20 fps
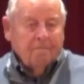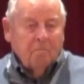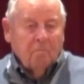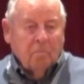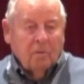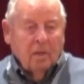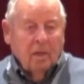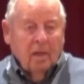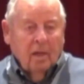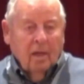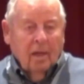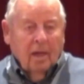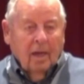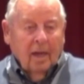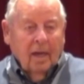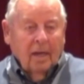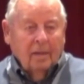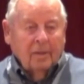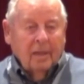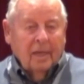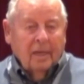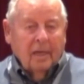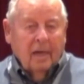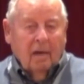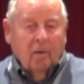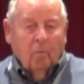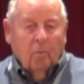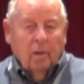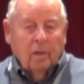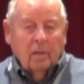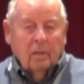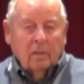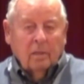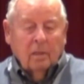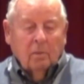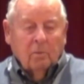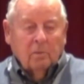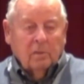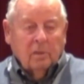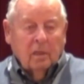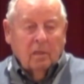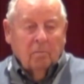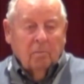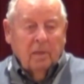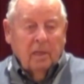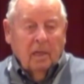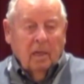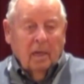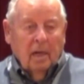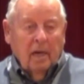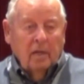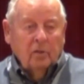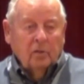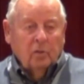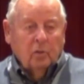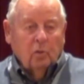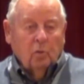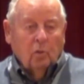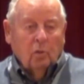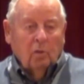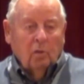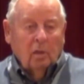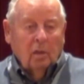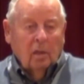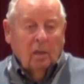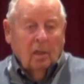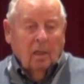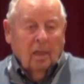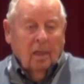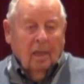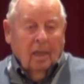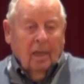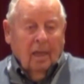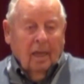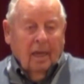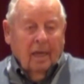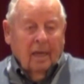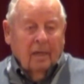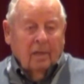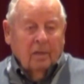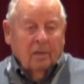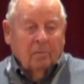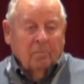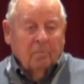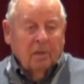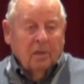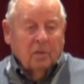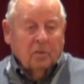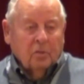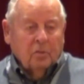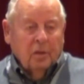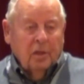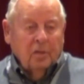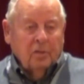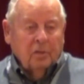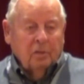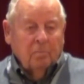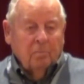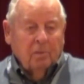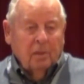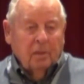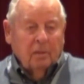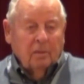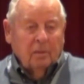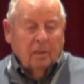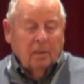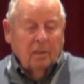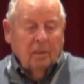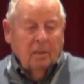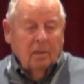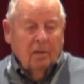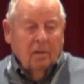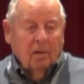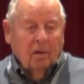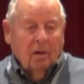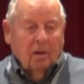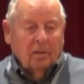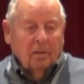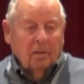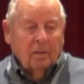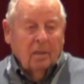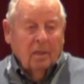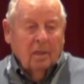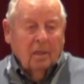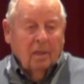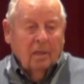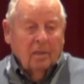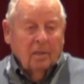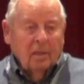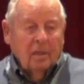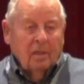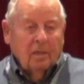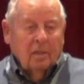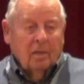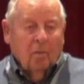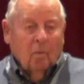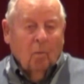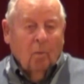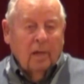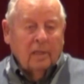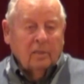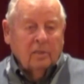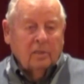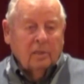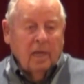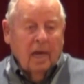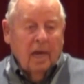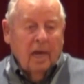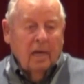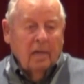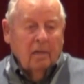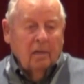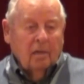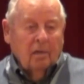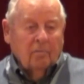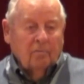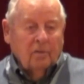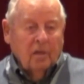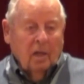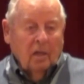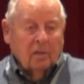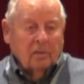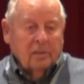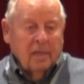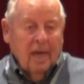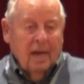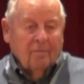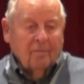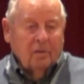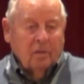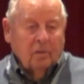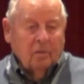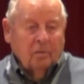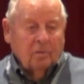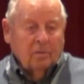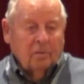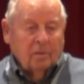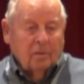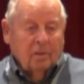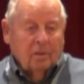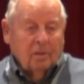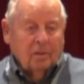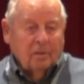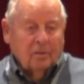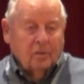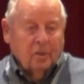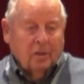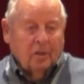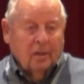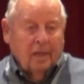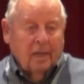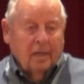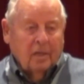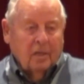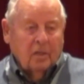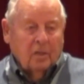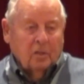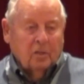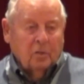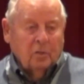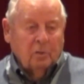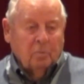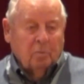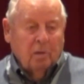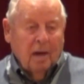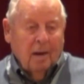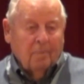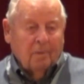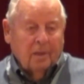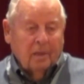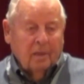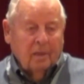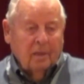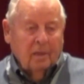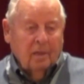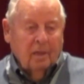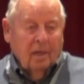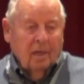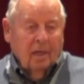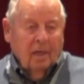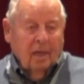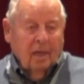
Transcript: night, and they got wind that there was going to be a high school and an administration building on the west side of Dulles Avenue on Sugar Land Industries property.